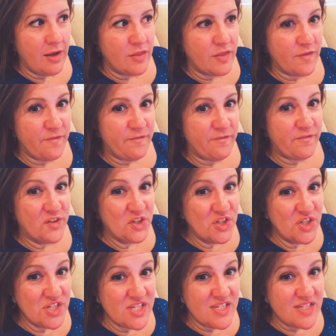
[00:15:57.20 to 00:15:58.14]
the
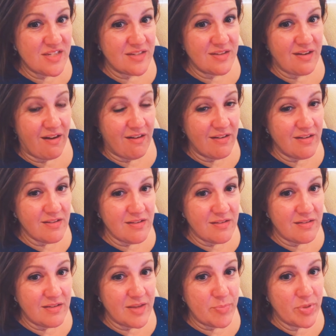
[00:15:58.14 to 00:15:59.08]
first
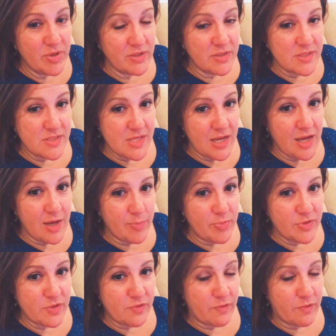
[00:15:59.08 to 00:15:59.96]
article it pulls up was